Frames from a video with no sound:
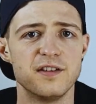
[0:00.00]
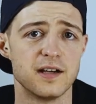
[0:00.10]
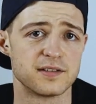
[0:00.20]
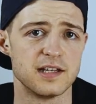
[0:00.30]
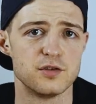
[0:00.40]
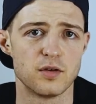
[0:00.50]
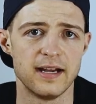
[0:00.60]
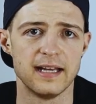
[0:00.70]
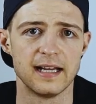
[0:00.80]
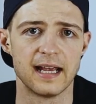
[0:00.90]
fasted
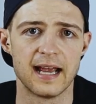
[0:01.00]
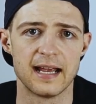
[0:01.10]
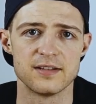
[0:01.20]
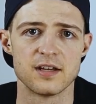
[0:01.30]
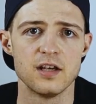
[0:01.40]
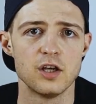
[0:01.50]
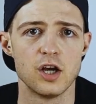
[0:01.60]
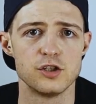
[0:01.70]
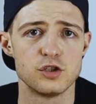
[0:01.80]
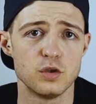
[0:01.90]
training as
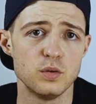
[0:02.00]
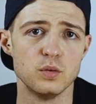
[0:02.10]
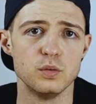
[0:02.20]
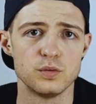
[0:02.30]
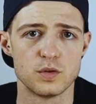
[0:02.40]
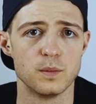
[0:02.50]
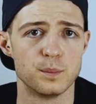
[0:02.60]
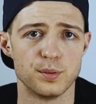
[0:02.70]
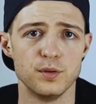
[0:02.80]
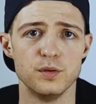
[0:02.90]
a tool to
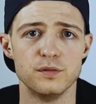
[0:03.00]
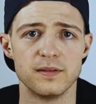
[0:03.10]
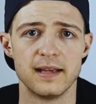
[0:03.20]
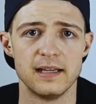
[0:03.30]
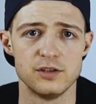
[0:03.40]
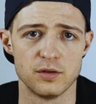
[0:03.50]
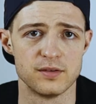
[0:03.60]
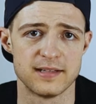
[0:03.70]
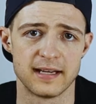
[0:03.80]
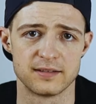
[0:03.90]
improve
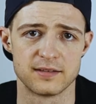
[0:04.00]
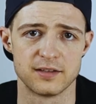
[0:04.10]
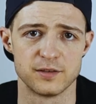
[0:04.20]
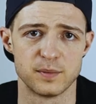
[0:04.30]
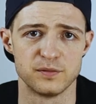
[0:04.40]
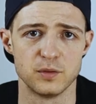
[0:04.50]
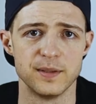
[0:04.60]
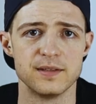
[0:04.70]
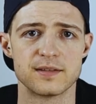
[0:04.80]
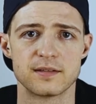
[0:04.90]
endurance exercise
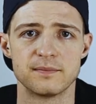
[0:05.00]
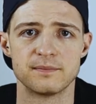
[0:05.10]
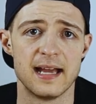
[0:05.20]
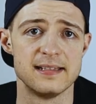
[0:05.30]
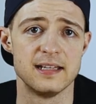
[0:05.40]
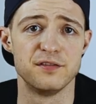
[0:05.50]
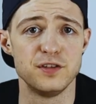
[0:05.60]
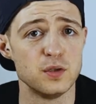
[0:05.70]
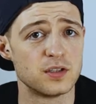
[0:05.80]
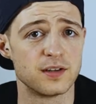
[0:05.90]
performance. And in a
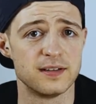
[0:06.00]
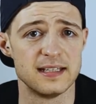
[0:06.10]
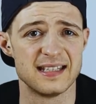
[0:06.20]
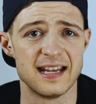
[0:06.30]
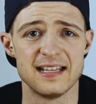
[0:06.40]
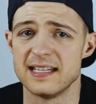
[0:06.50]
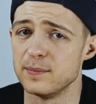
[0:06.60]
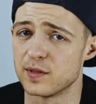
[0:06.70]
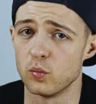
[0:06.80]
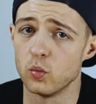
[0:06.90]
few studies, it
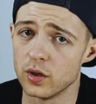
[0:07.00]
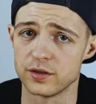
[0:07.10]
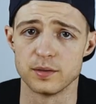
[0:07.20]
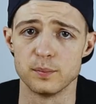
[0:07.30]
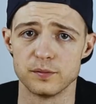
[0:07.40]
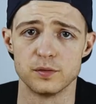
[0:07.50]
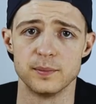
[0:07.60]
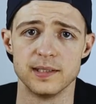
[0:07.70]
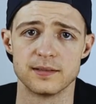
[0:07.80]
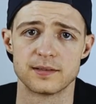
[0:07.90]
seems to worsen
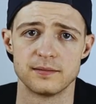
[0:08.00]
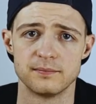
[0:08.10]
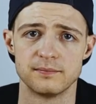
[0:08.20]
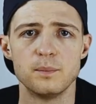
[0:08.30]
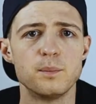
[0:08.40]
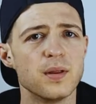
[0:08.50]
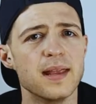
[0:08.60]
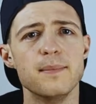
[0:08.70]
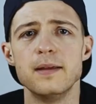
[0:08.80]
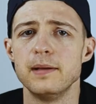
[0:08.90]
performance. But
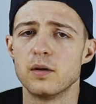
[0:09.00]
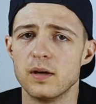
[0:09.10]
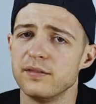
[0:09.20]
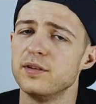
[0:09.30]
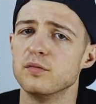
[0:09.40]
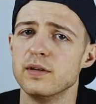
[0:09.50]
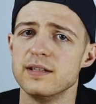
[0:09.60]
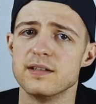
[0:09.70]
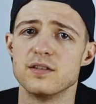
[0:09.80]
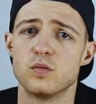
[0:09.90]
there may be quite a few
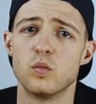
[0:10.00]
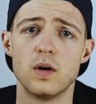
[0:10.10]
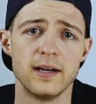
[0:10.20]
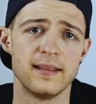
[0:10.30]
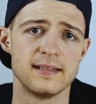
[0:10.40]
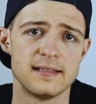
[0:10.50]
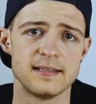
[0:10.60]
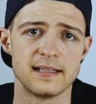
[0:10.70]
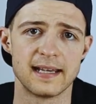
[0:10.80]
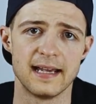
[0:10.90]
reasons why this
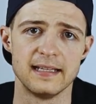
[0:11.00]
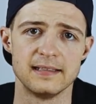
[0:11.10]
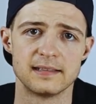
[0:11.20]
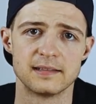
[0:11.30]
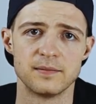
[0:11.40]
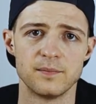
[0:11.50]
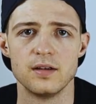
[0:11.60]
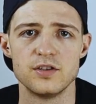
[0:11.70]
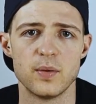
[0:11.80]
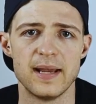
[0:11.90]
is the case.
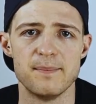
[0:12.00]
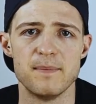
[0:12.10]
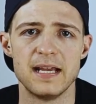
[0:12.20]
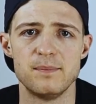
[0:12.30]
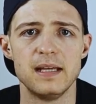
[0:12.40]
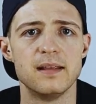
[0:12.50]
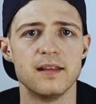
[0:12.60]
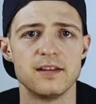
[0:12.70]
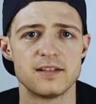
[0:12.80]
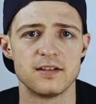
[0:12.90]
So it may be
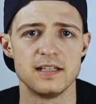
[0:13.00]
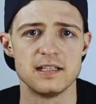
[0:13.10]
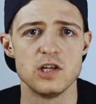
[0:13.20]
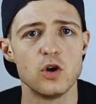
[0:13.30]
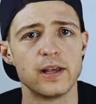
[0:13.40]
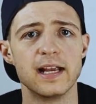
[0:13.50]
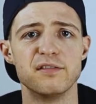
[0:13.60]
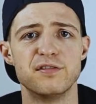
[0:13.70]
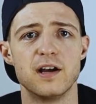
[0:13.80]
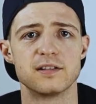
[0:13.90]
that the studies looking
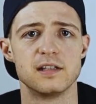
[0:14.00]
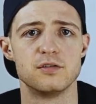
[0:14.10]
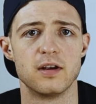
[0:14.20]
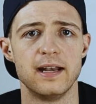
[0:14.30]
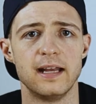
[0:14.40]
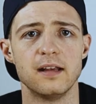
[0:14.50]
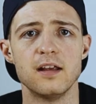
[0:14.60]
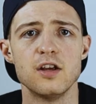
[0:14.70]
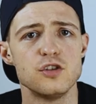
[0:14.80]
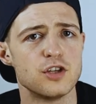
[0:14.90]
at fasted training
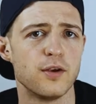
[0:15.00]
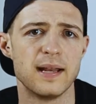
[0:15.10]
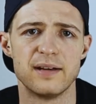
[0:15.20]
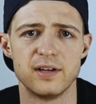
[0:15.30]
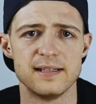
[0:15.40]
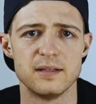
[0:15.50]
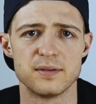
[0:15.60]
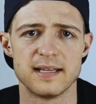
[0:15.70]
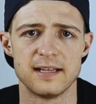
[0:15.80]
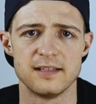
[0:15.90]
don't have ideal
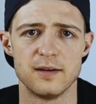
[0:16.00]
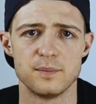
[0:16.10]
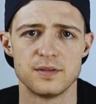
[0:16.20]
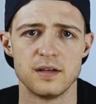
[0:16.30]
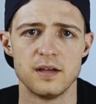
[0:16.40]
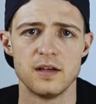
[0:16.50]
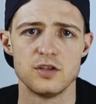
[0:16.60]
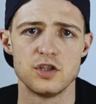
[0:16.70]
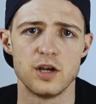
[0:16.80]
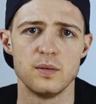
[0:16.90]
setups,
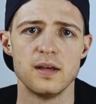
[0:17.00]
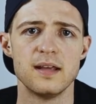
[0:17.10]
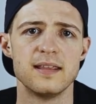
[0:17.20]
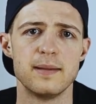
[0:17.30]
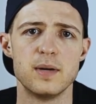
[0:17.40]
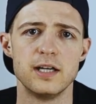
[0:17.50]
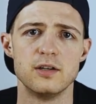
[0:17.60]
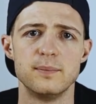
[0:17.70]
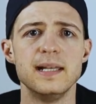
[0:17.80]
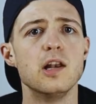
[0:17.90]
so they might
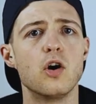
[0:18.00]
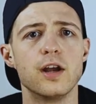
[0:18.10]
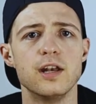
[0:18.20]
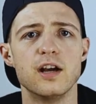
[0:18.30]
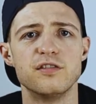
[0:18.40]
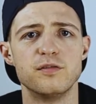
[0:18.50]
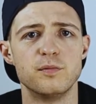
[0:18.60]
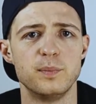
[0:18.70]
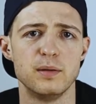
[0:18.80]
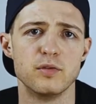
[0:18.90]
not be long
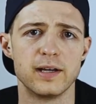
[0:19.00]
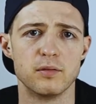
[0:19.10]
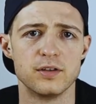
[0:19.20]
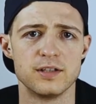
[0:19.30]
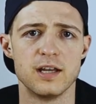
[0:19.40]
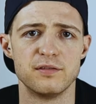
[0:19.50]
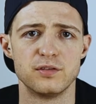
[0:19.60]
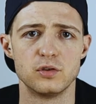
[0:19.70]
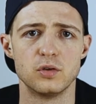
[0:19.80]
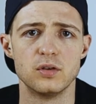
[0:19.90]
enough, be rigorous
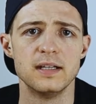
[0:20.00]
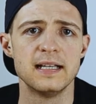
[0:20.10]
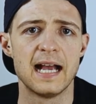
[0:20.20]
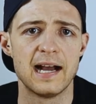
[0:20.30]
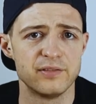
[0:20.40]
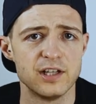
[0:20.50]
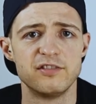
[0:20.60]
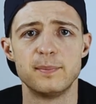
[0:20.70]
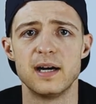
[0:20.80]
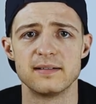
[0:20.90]
enough, or have
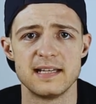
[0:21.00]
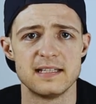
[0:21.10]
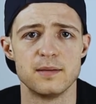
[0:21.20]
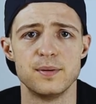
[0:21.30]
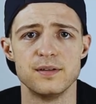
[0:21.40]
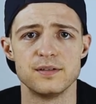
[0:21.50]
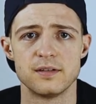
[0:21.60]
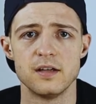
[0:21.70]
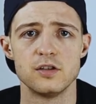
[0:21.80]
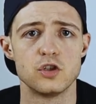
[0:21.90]
enough
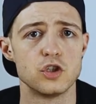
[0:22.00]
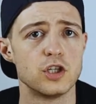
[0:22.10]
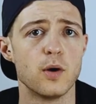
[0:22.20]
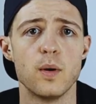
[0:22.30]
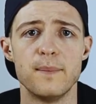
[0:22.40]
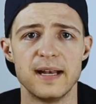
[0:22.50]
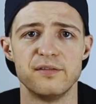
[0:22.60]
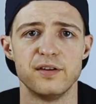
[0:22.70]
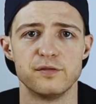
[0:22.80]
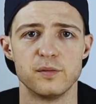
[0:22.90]
participants to show a
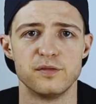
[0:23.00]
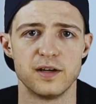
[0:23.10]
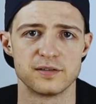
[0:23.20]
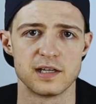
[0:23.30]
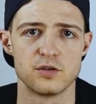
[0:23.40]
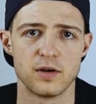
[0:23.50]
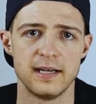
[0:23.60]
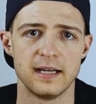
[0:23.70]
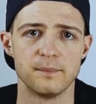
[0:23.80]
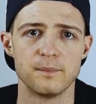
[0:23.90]
benefit from fasted
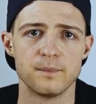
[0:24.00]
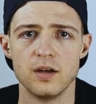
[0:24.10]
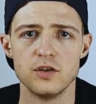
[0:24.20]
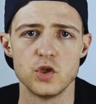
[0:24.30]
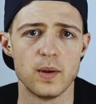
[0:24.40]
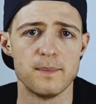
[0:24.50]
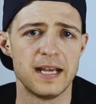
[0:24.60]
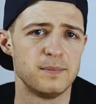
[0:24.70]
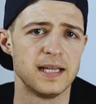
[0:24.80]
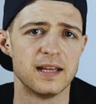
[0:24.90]
training. So it
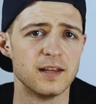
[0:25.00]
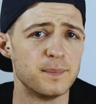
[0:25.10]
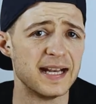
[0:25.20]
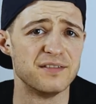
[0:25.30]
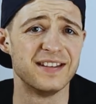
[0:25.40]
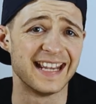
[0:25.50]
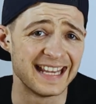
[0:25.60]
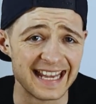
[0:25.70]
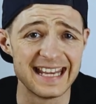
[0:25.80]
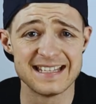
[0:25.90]
may be that the benefit
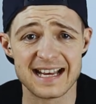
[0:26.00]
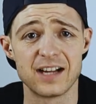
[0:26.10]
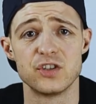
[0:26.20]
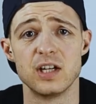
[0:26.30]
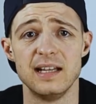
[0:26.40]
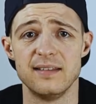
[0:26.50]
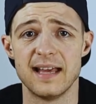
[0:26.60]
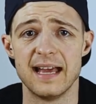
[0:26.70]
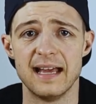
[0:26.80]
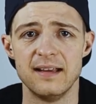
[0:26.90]
is actually
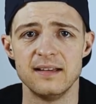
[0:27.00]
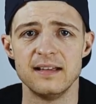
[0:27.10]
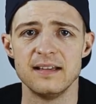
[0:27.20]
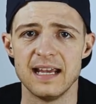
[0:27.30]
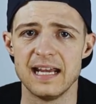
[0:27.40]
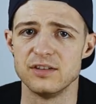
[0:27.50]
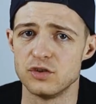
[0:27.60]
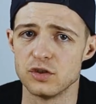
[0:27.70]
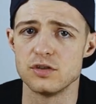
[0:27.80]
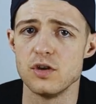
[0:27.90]
there, it's
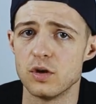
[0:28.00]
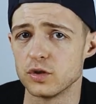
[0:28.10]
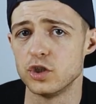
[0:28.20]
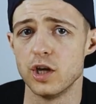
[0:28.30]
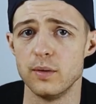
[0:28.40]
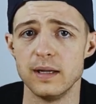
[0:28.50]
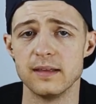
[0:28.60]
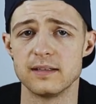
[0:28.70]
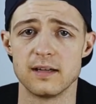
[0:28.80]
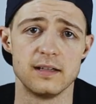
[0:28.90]
just not shown
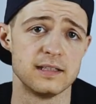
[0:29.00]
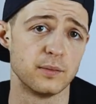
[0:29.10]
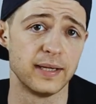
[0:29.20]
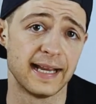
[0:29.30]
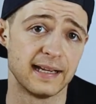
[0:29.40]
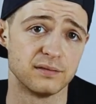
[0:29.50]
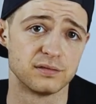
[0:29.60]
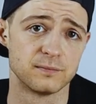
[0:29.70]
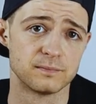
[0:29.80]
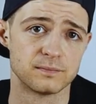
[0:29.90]
in the studies that we have.